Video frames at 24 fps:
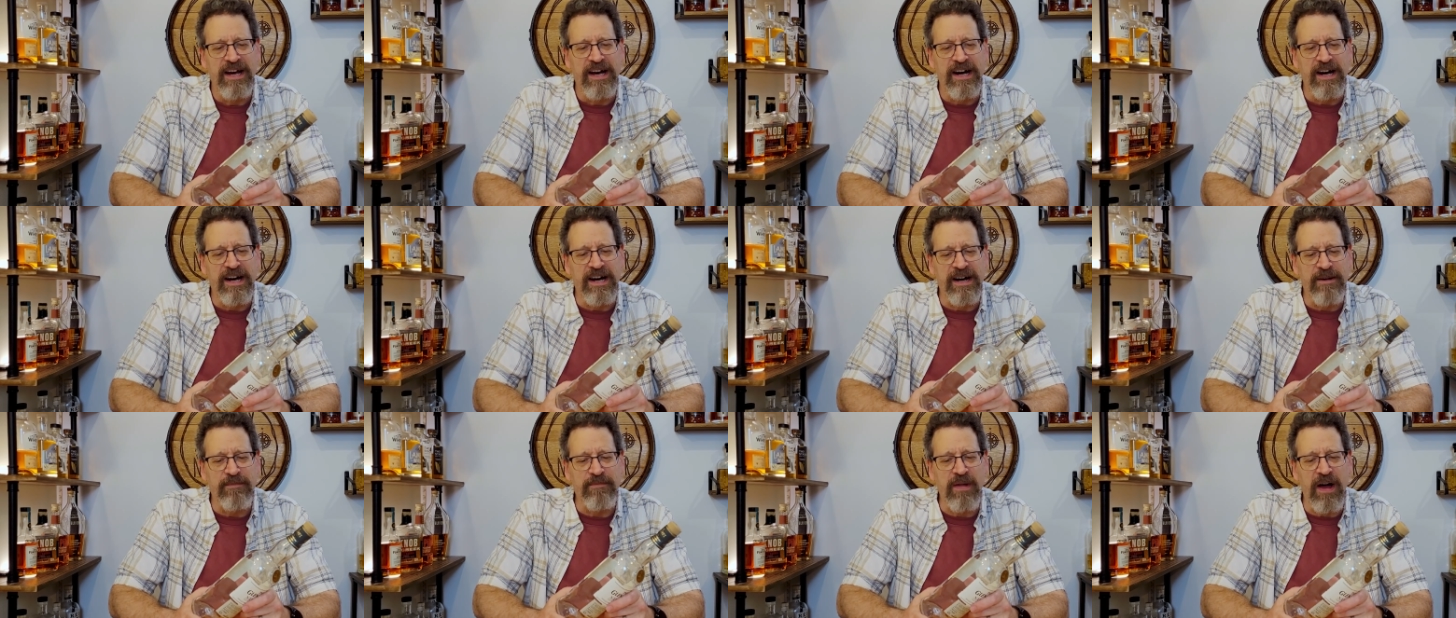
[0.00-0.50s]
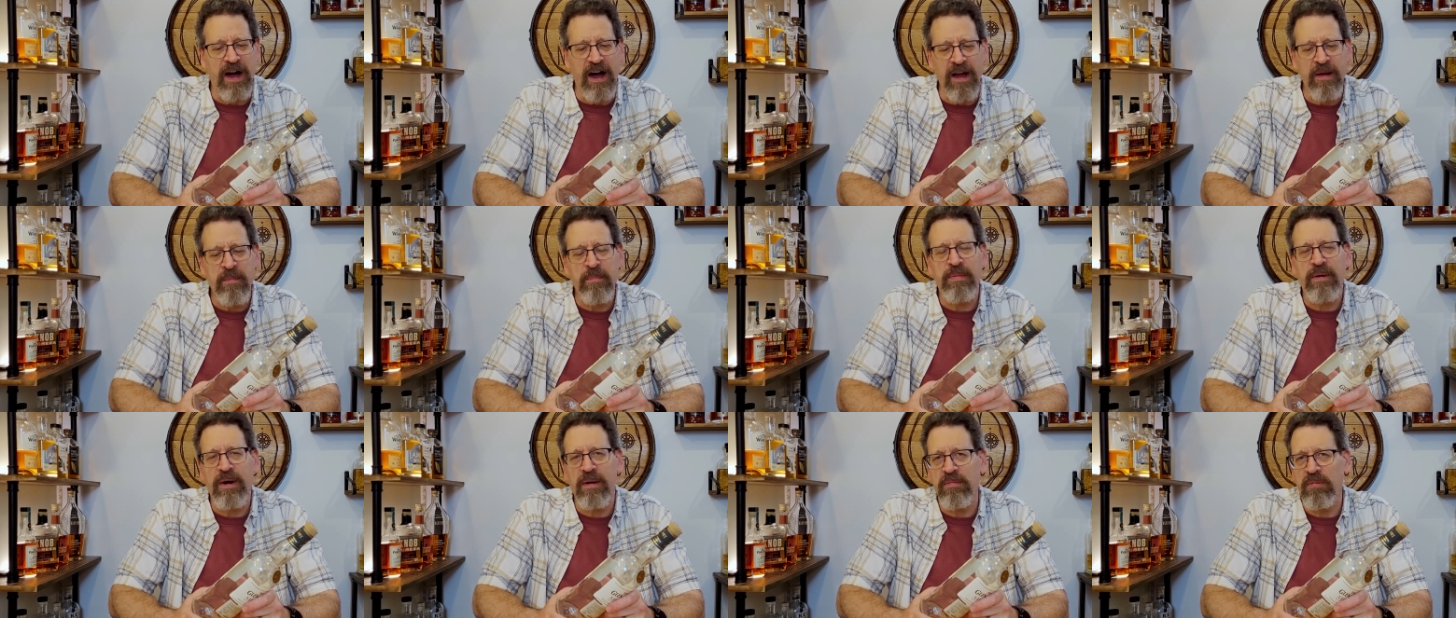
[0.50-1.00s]
Um, I
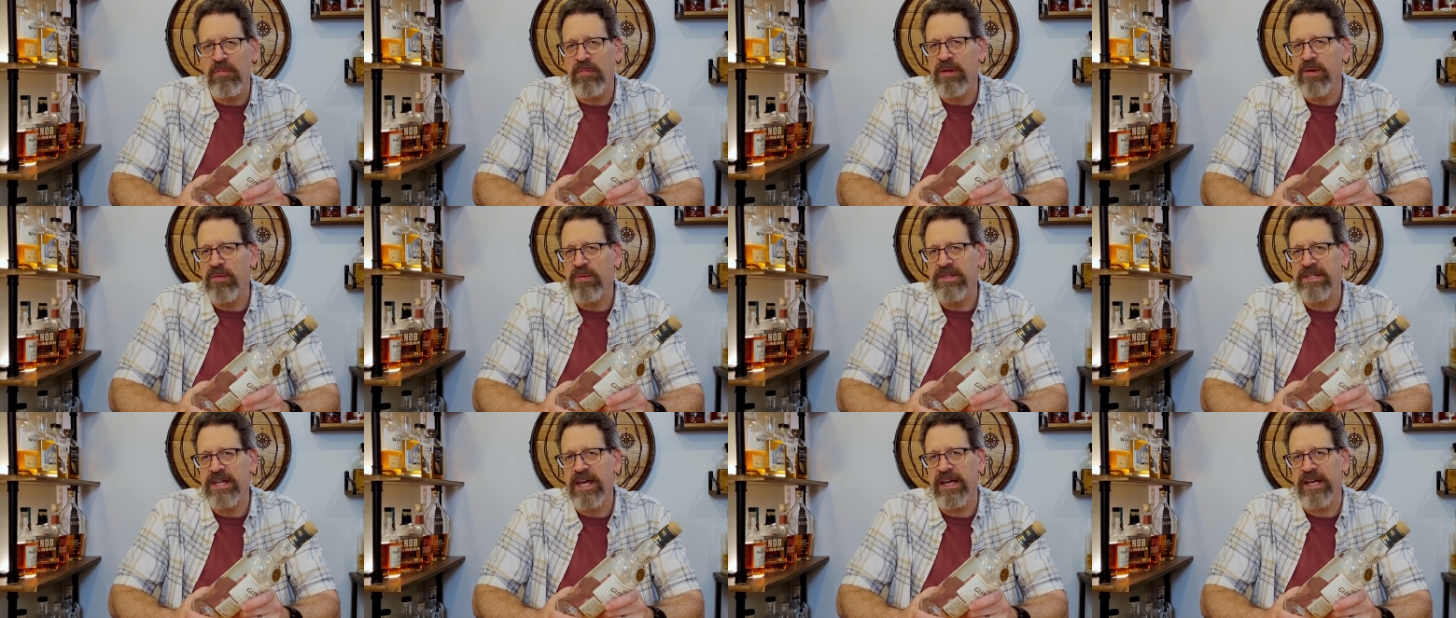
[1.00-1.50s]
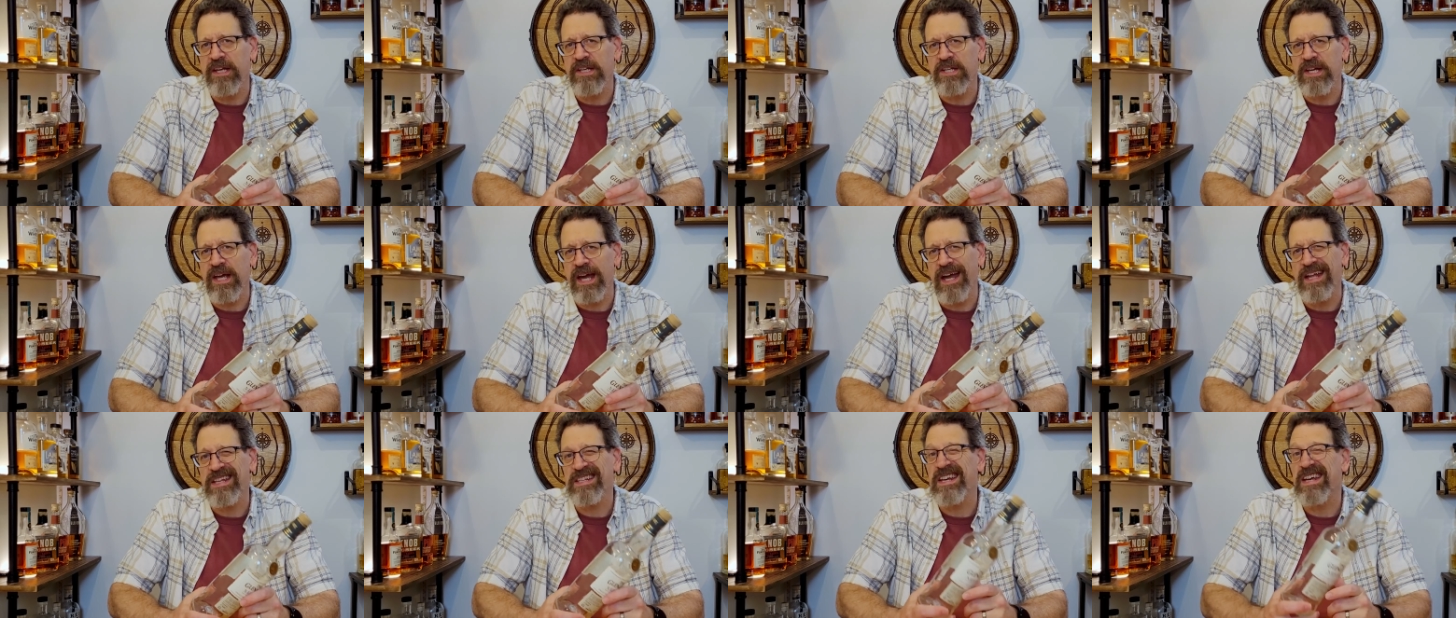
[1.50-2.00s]
probably would take a
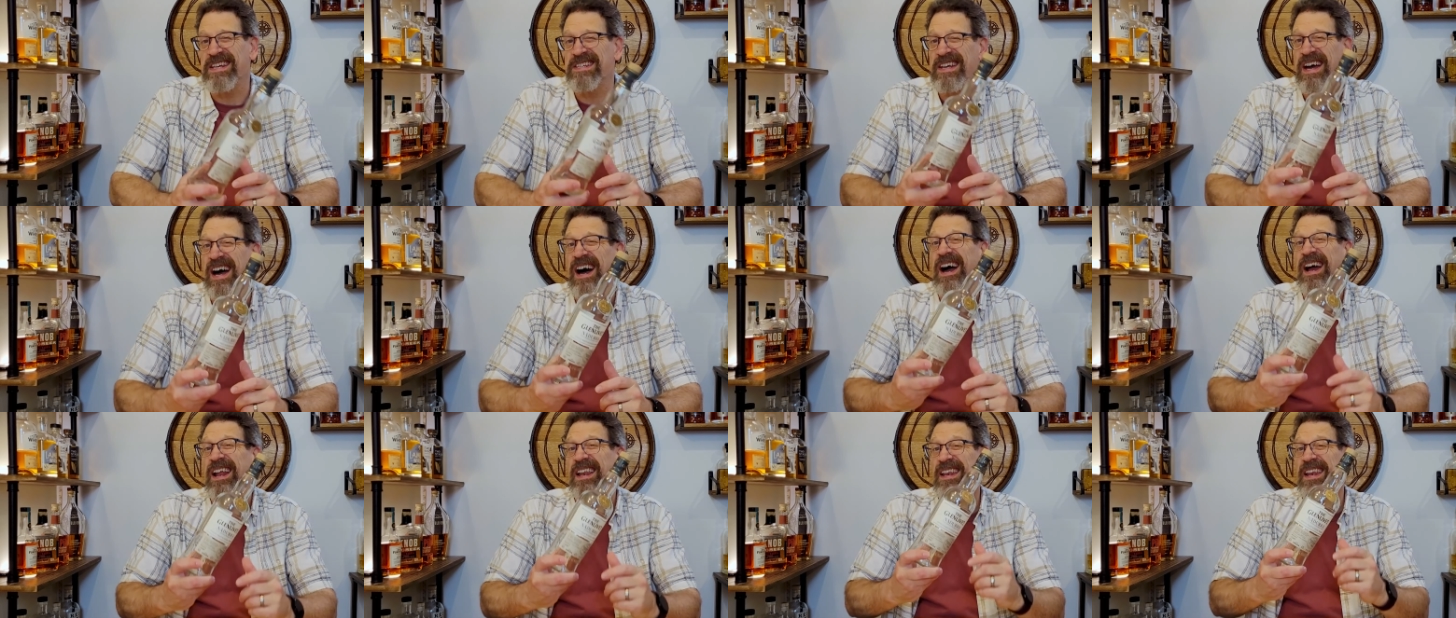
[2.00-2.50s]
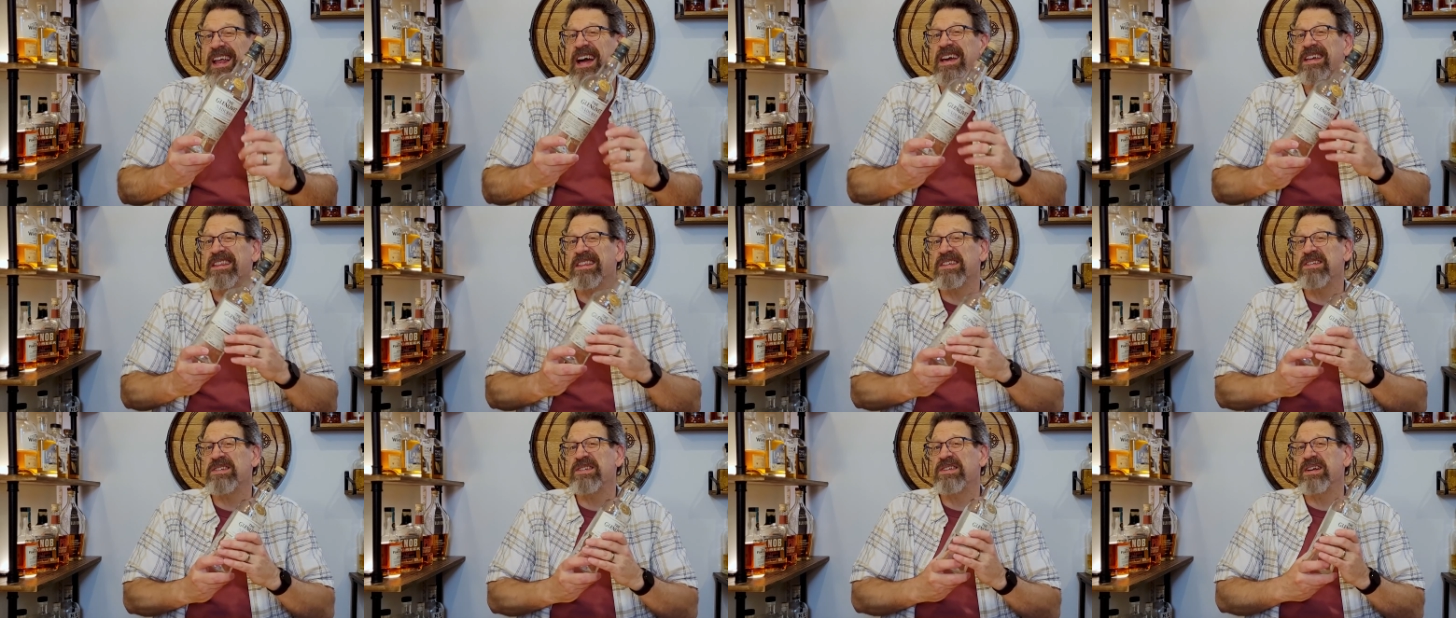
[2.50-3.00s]
chance because I
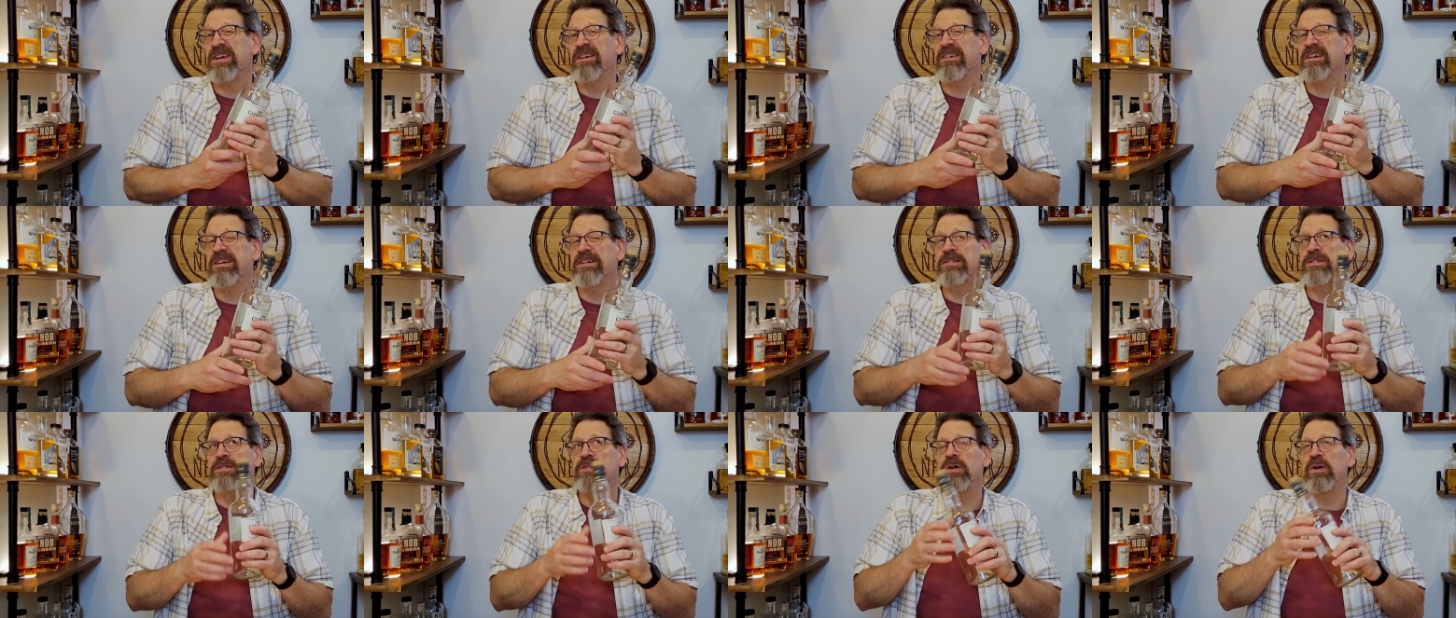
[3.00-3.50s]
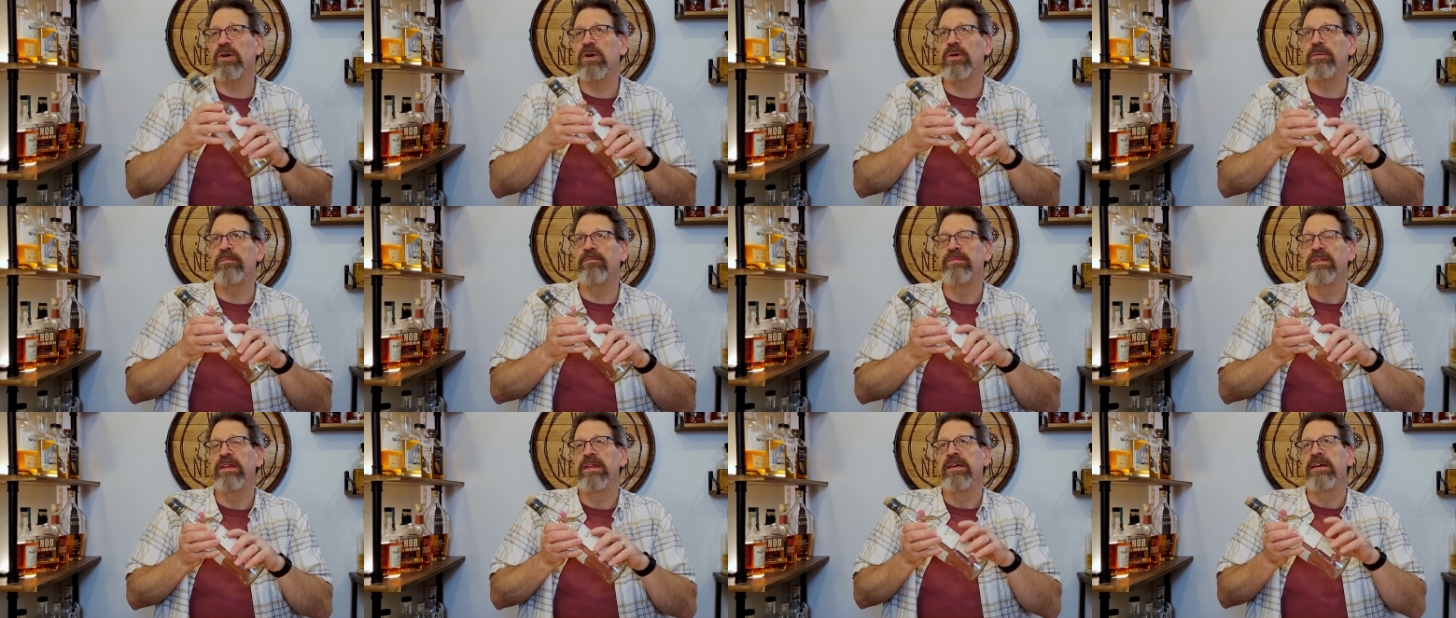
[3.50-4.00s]
like the series.
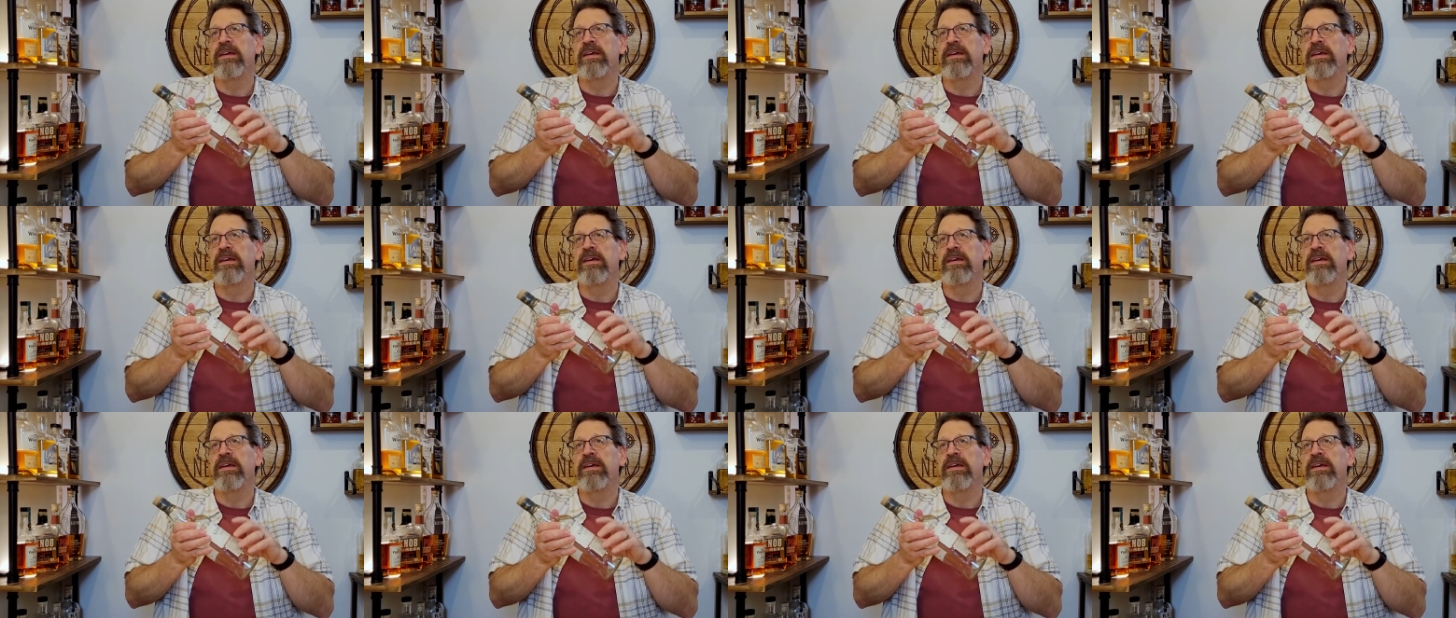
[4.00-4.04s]
So